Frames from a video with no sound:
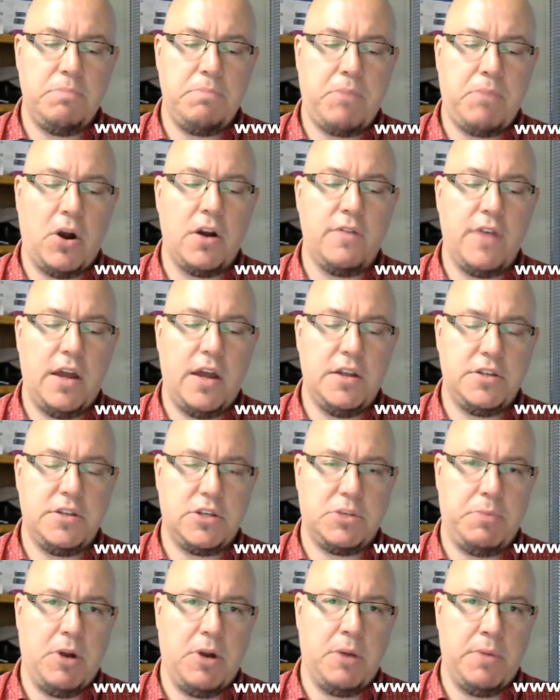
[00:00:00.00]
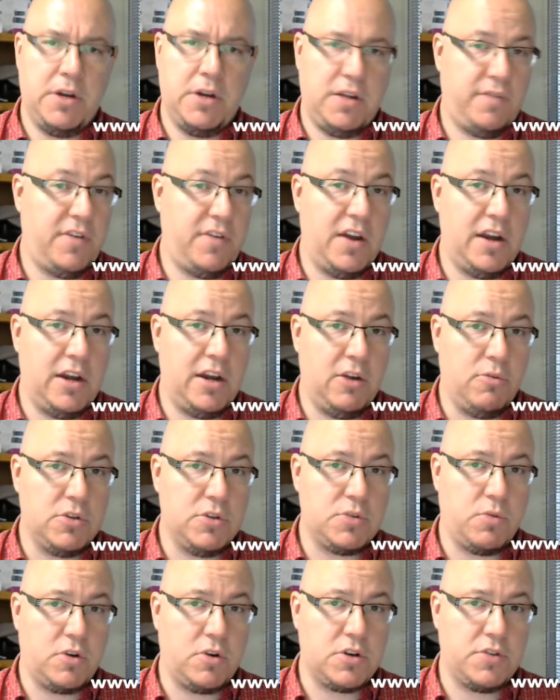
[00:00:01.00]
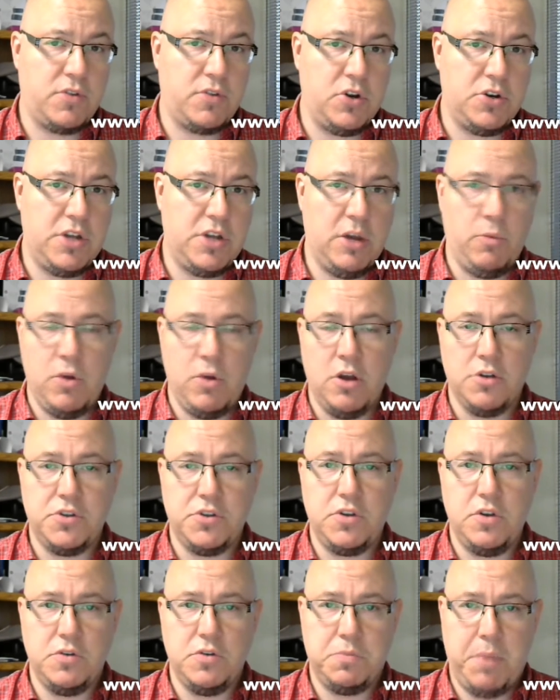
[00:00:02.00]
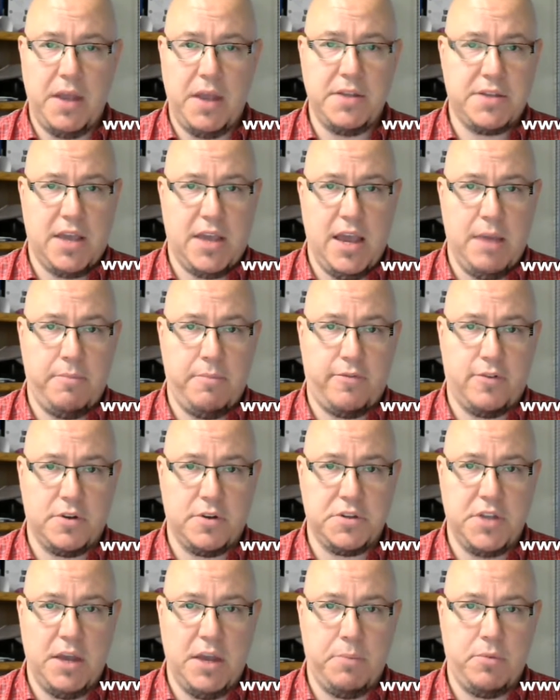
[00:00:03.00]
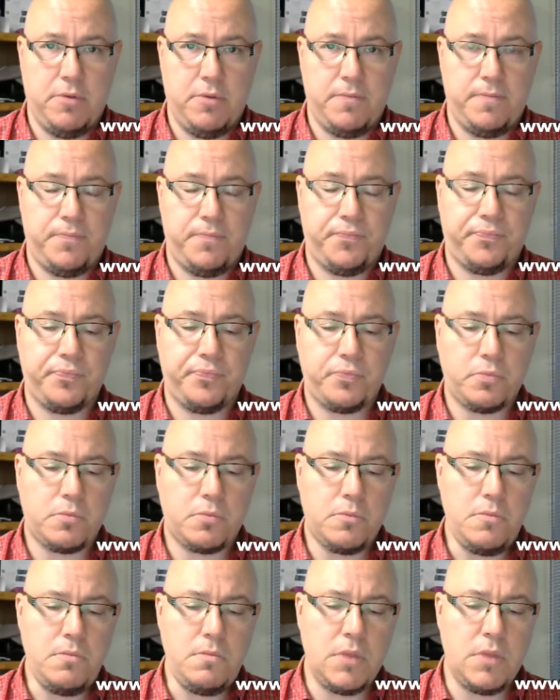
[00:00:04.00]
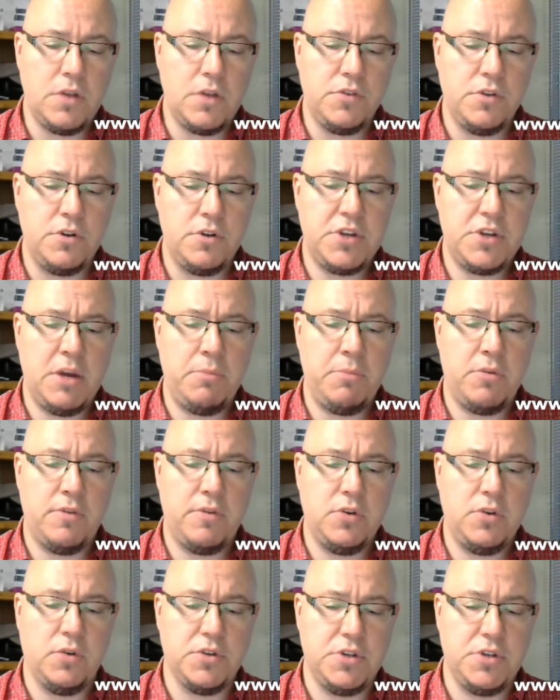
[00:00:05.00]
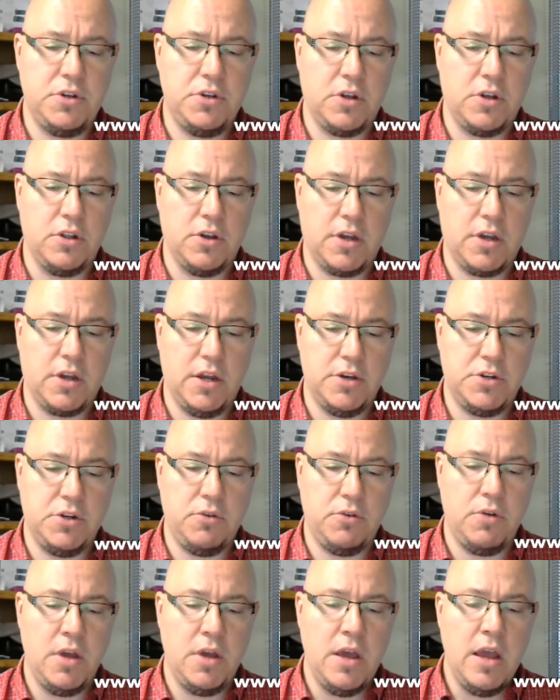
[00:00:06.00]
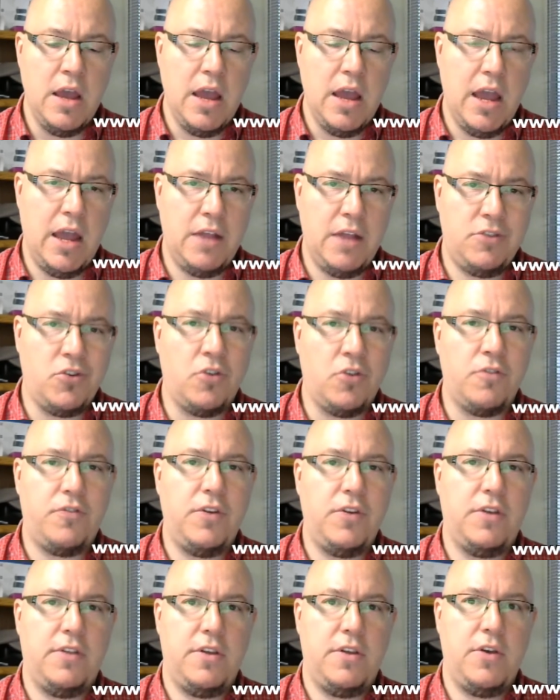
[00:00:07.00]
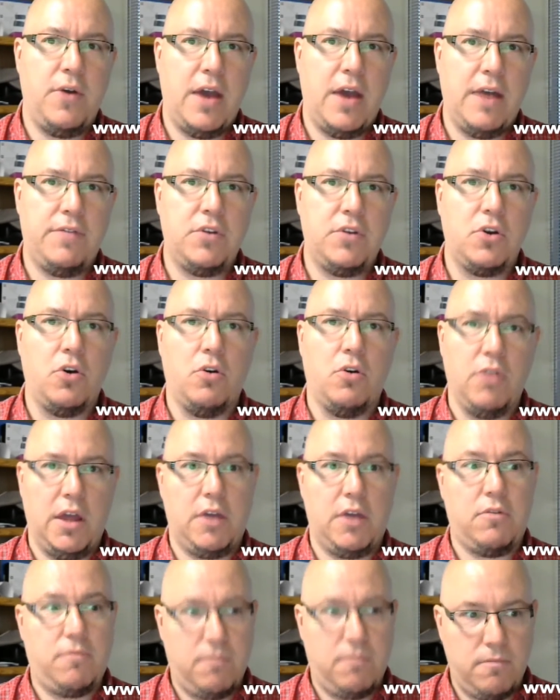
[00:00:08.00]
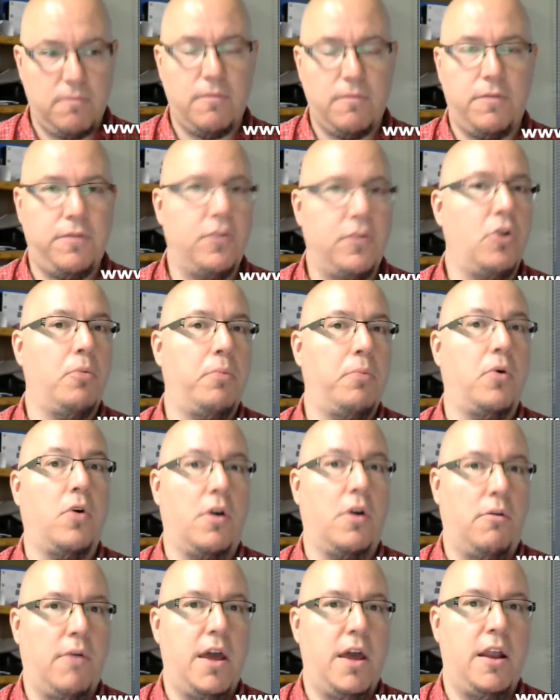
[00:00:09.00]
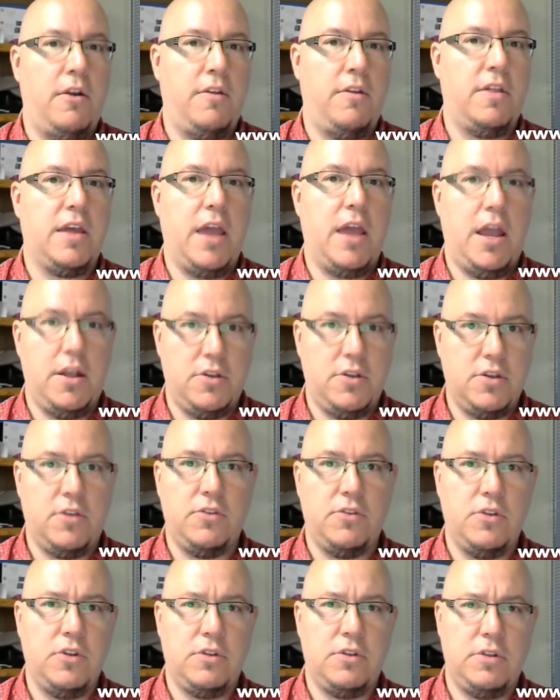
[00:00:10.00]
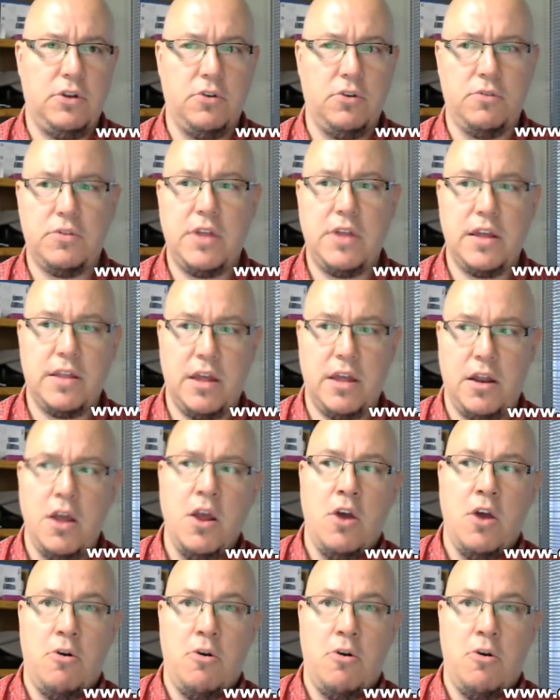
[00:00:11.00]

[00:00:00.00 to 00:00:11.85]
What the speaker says: part of that is experimenting, finding out what works for your team. We also use Basecamp, for example. So there's a number of tools that you can look into, and don't feel that you have to go like full bore right out of the gate. You don't think that